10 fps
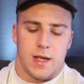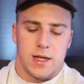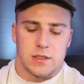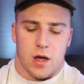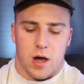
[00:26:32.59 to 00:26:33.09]

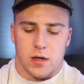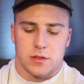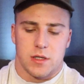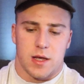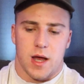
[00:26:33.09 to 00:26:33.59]
It's
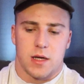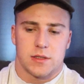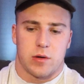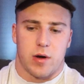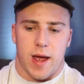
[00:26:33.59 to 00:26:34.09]
honestly,
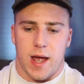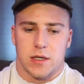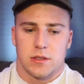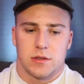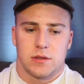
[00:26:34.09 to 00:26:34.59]
guys, our
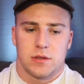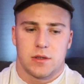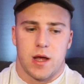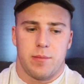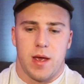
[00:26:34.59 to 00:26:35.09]
actions
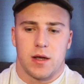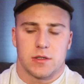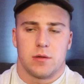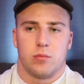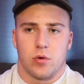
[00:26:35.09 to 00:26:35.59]
that make
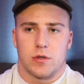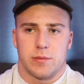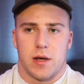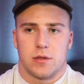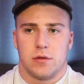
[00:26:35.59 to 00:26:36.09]
us more
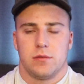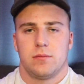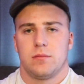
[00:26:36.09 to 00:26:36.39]
special.